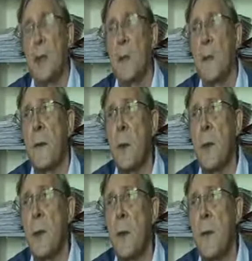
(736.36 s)
So
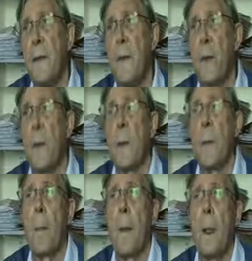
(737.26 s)
focus on
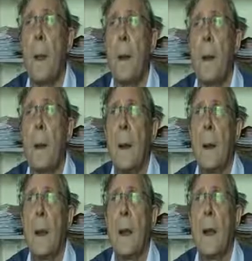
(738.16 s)
form
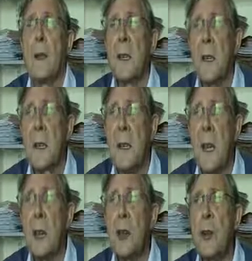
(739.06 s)
is an
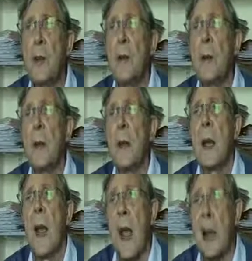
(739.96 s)
essential
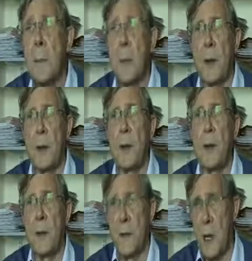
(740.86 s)

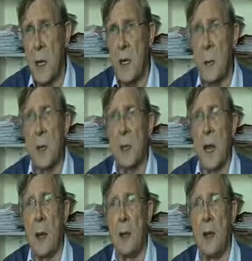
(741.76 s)
element of
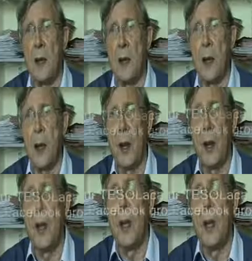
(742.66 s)
task-based language teaching